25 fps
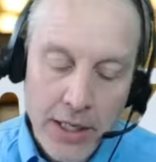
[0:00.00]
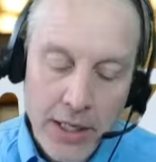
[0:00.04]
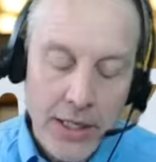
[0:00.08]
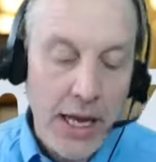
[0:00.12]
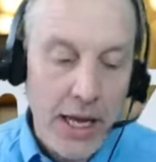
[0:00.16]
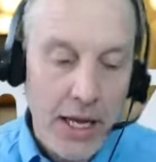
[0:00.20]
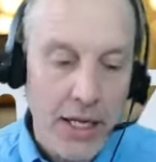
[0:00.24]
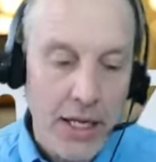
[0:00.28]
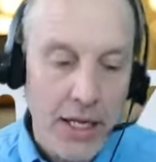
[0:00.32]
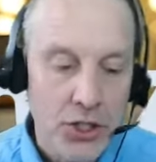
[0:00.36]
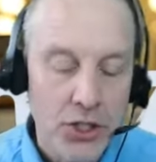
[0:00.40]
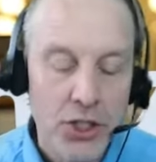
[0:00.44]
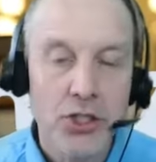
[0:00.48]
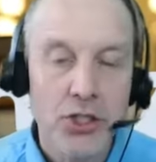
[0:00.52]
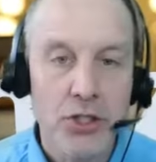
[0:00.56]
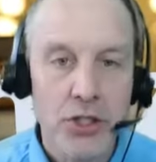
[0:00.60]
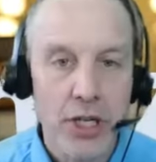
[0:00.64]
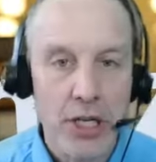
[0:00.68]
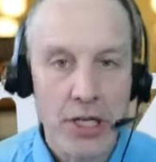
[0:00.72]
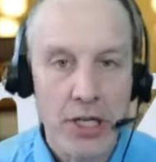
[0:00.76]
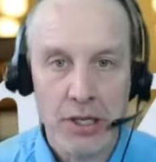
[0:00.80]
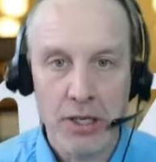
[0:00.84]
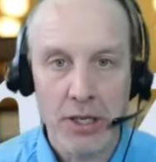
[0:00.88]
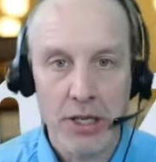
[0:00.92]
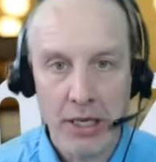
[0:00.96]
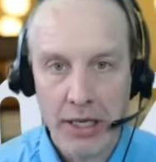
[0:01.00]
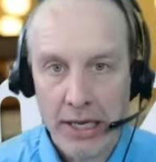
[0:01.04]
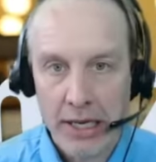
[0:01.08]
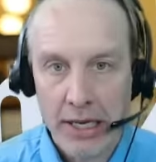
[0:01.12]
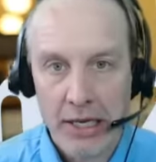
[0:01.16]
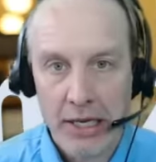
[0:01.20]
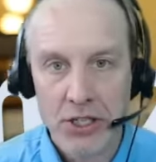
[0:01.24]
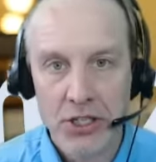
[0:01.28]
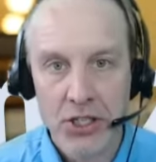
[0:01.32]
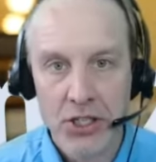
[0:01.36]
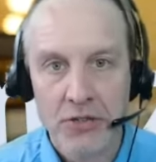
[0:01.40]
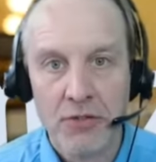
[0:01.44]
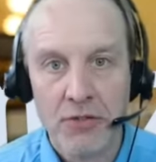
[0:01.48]
Yeah, it's just
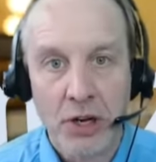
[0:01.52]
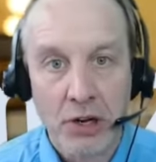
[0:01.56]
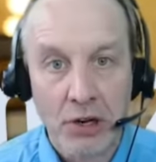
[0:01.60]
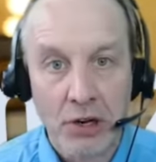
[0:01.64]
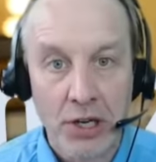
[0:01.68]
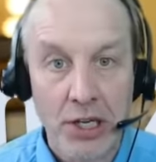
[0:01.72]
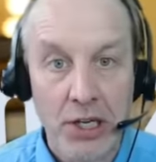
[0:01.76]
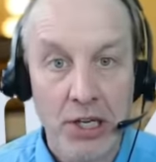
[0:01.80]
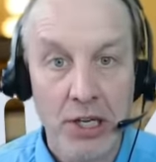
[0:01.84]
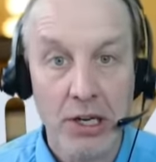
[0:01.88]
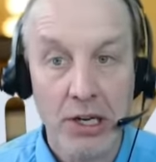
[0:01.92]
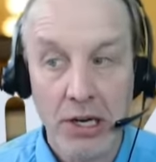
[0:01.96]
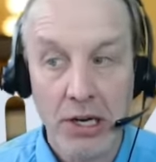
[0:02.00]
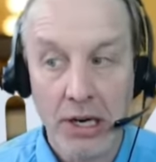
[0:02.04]
very,